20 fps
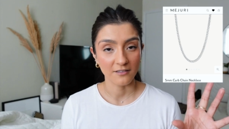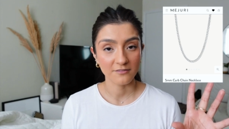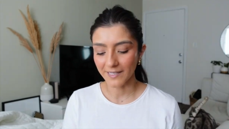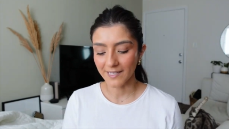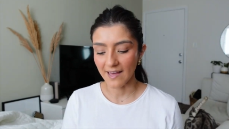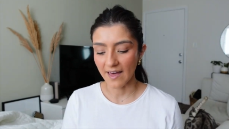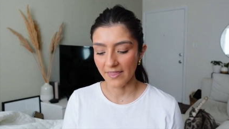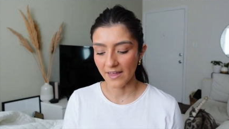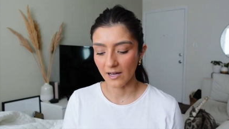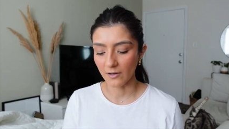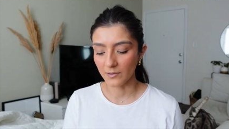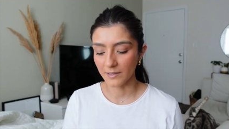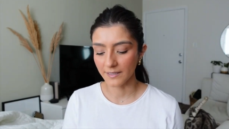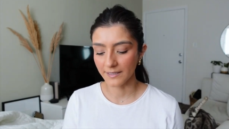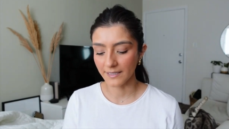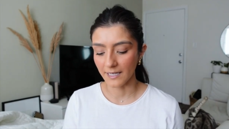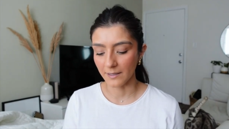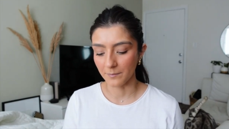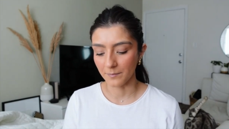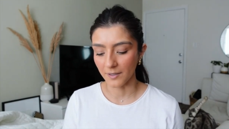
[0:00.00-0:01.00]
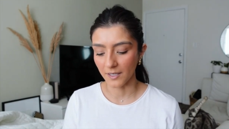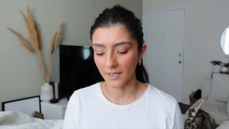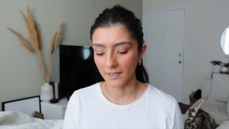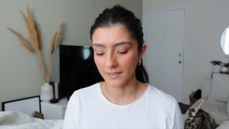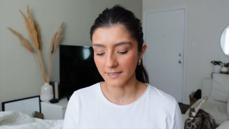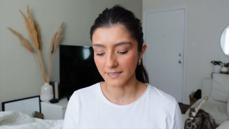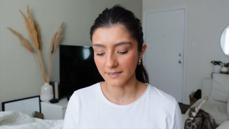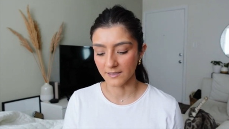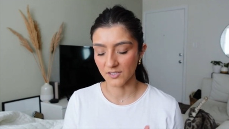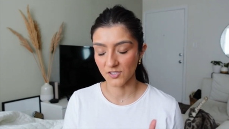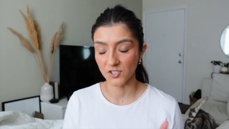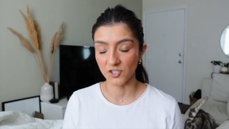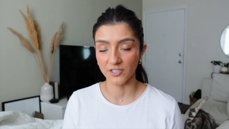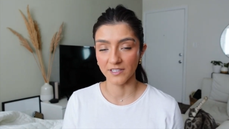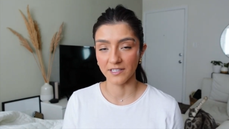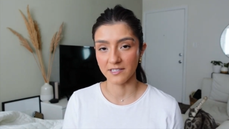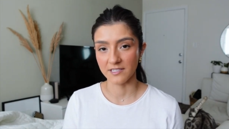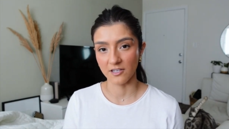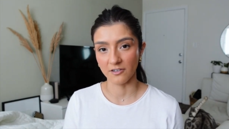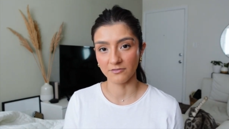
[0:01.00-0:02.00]
But yeah, that one I bought in the
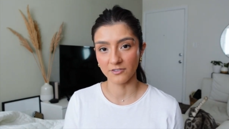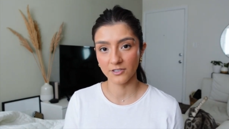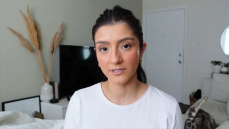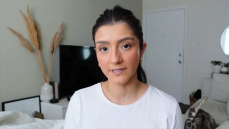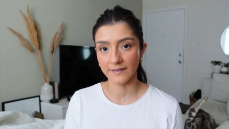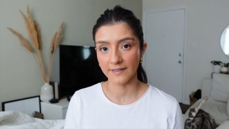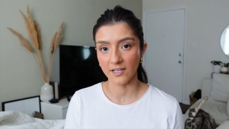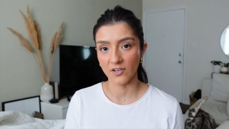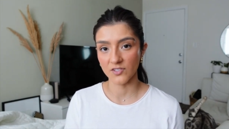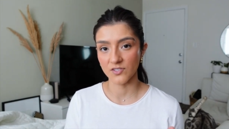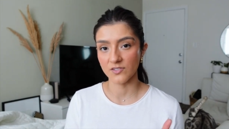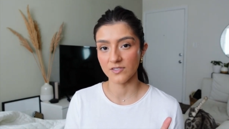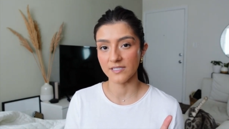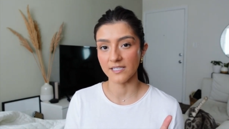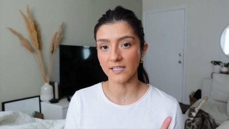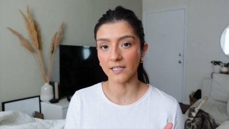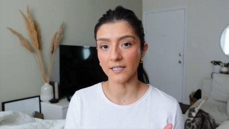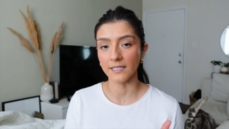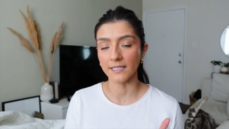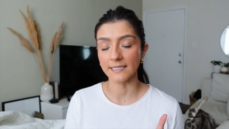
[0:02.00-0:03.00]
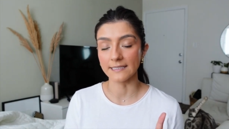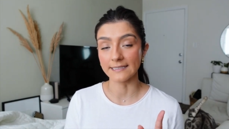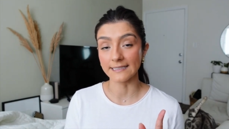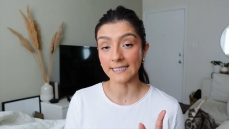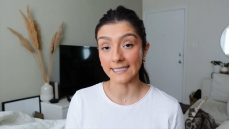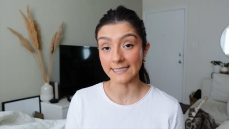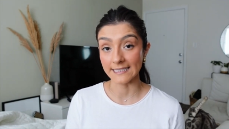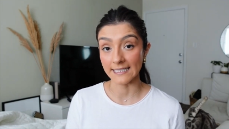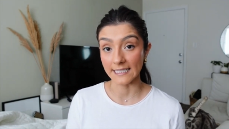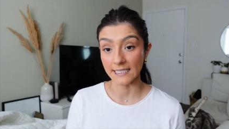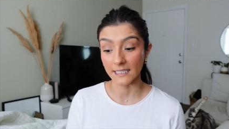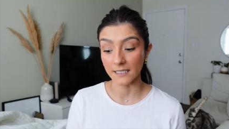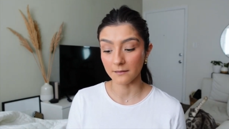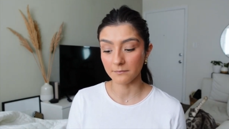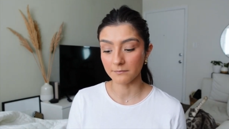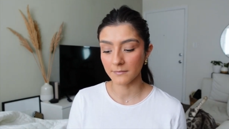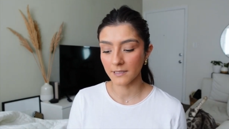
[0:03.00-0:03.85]
sterling silver, and they also sell it in titanium.